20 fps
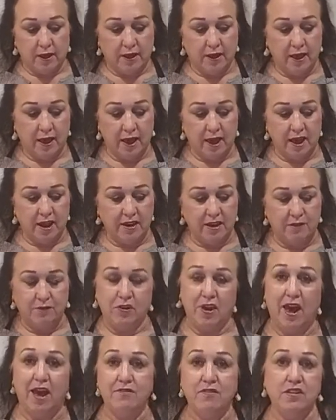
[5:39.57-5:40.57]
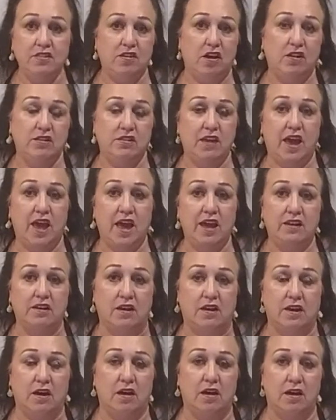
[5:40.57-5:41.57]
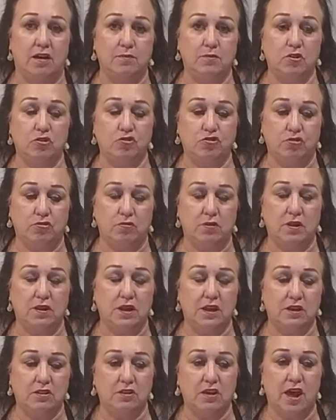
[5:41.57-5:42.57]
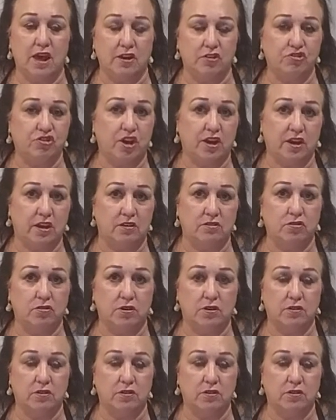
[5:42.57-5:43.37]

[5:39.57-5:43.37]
And if you haven't done that, you should really kind of check into it